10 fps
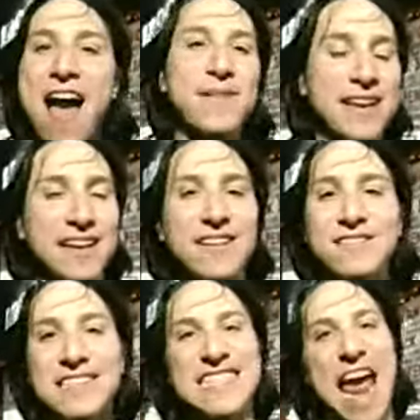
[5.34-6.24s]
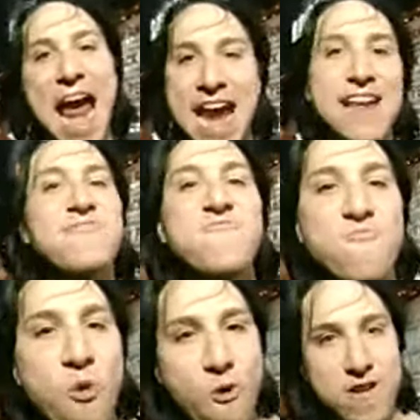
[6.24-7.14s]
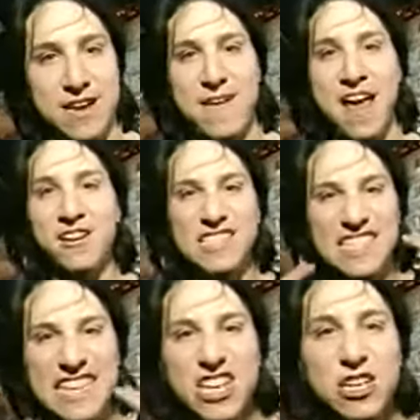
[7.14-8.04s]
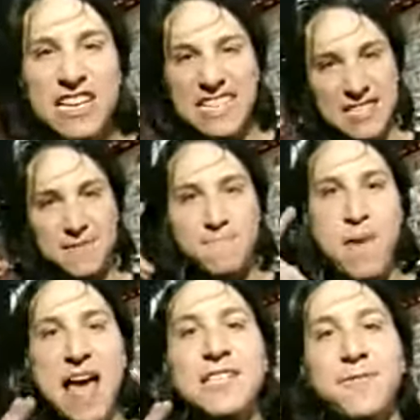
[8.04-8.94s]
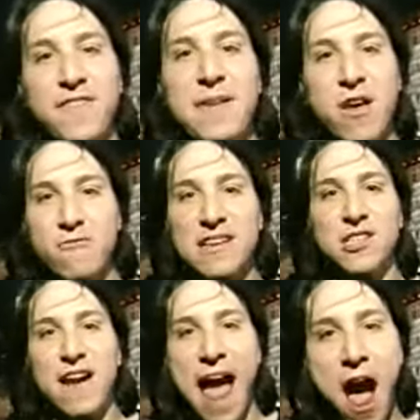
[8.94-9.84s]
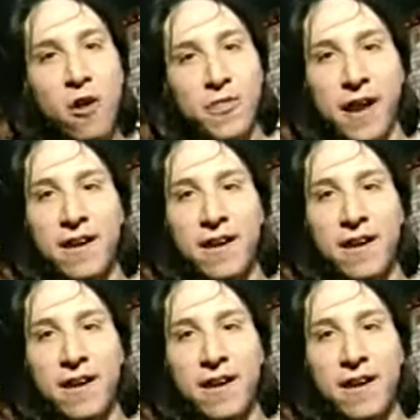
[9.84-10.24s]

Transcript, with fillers: been here since 8 in the morning, man, because Lita is the best female wrestler out there.